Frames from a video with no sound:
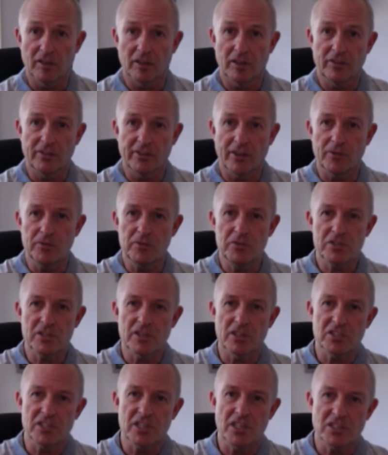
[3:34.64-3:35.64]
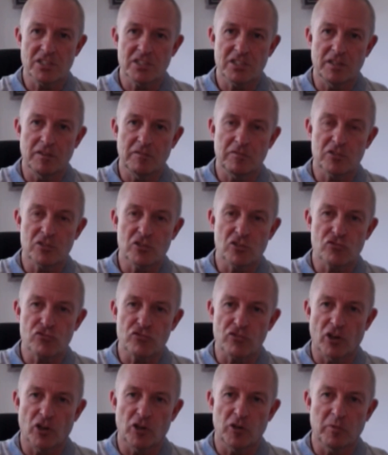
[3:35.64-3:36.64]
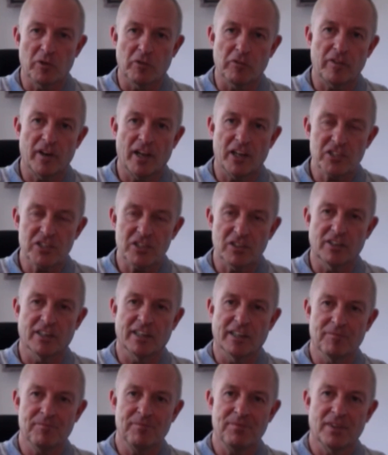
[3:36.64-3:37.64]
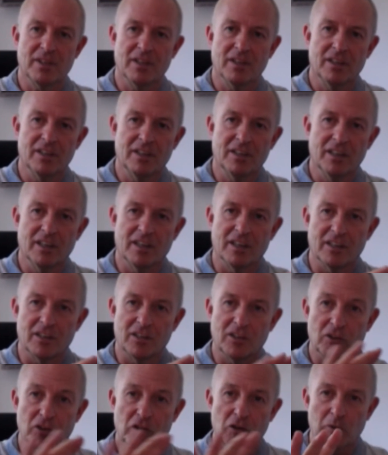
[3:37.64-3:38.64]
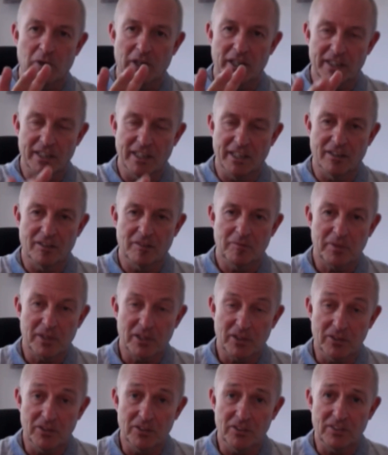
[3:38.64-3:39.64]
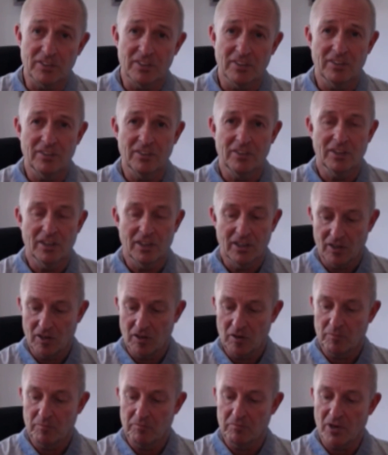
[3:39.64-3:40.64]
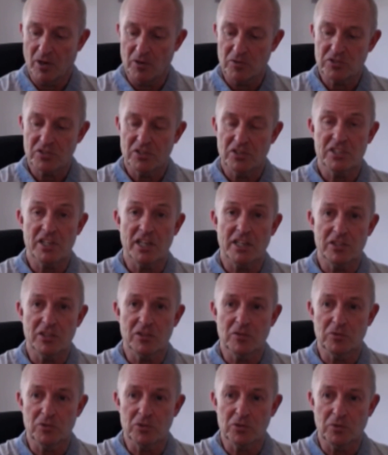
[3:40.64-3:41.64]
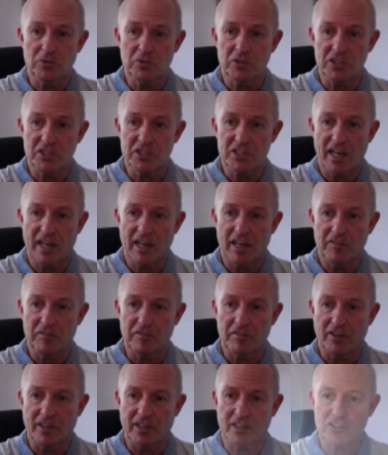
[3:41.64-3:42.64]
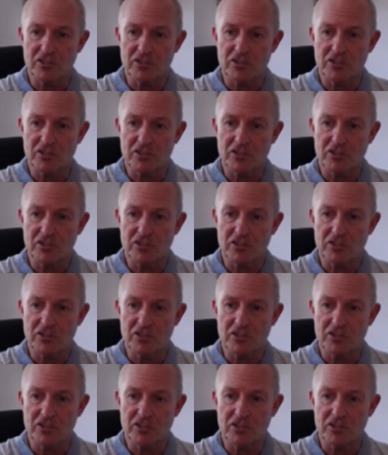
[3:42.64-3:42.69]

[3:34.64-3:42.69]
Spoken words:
those that are sensitive to strobe or flashlight, look away now, because most of the tactical torches have like a